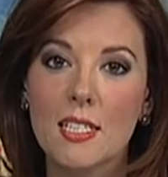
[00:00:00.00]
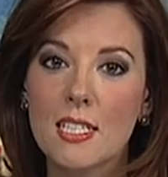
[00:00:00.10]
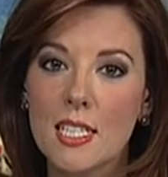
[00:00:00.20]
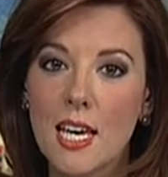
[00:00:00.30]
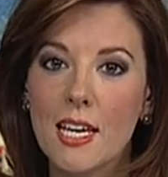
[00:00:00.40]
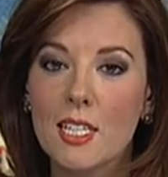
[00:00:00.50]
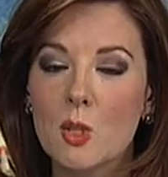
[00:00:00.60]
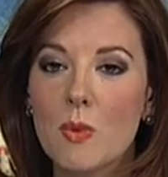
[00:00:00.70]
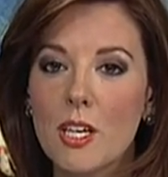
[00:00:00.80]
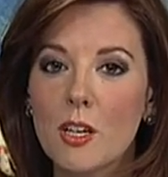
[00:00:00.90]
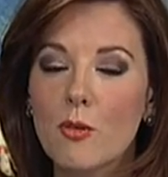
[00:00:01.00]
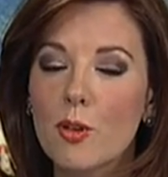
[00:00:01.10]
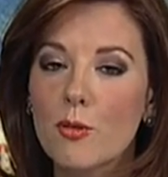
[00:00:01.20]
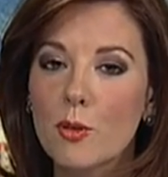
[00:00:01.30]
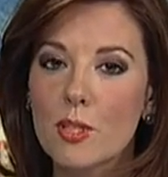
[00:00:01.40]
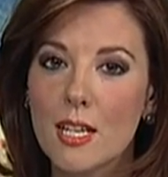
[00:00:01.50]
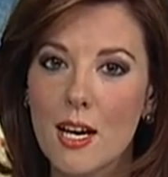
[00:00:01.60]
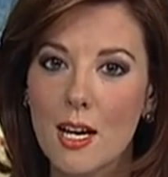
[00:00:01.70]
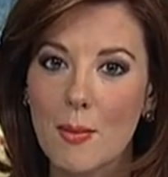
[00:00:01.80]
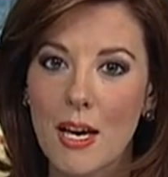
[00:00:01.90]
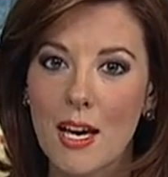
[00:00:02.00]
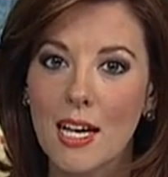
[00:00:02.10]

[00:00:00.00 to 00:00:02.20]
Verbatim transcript: the DA is speaking for the first time.